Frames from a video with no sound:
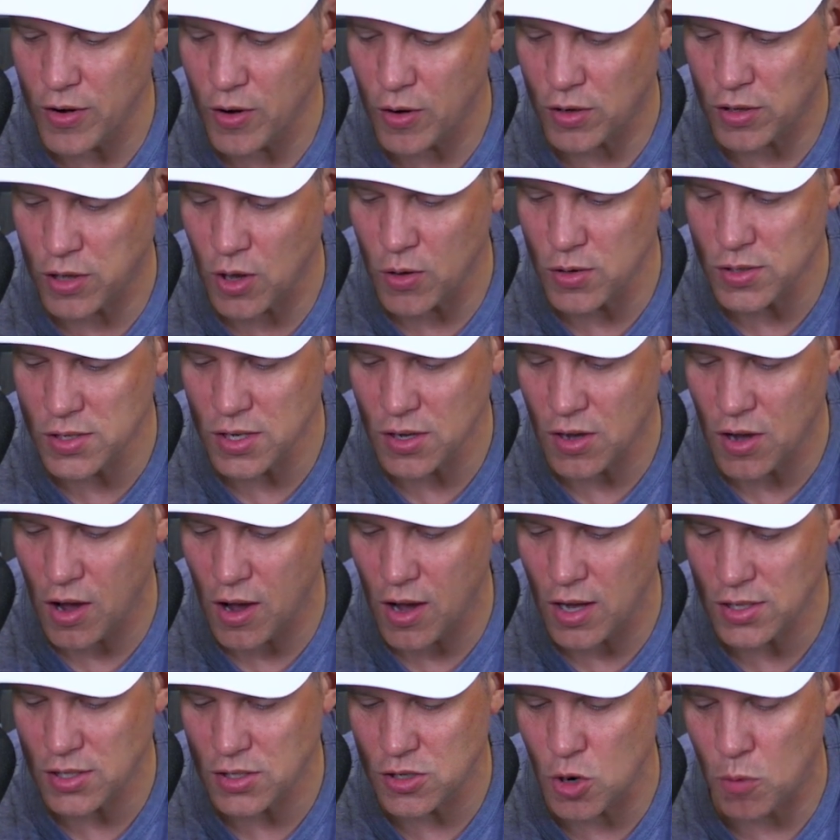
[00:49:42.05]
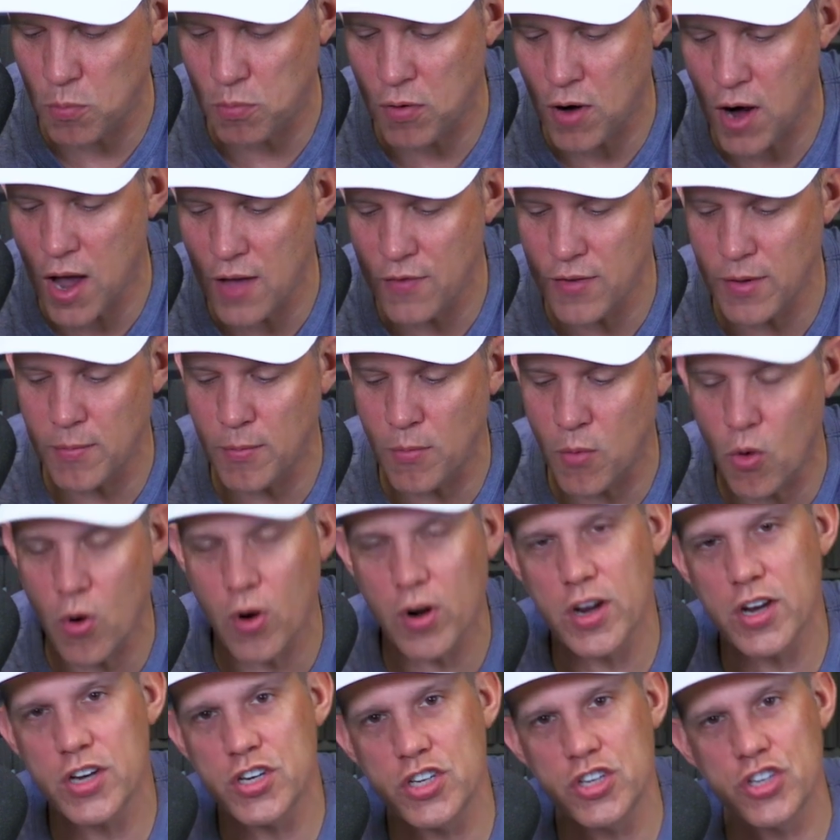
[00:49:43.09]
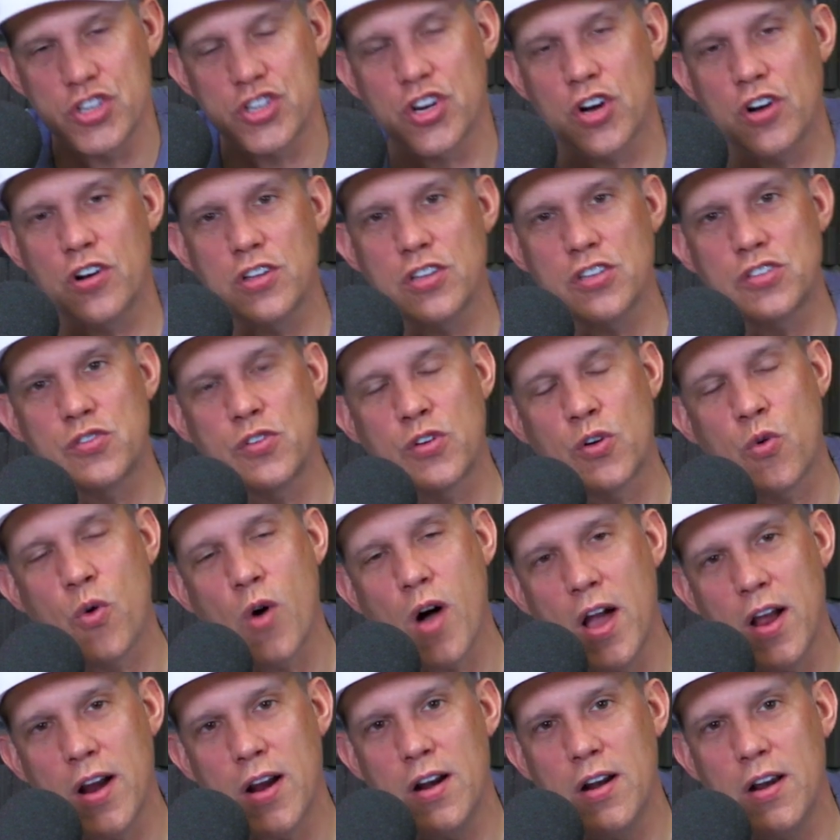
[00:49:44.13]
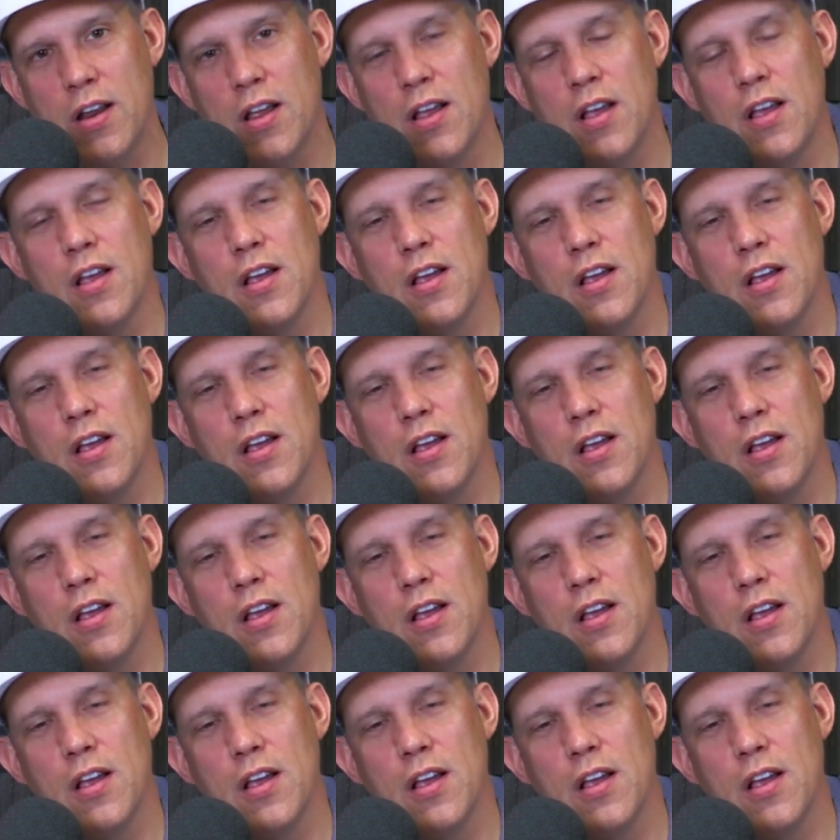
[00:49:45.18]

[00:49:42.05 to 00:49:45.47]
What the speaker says: no closing costs, no private mortgage insurance required.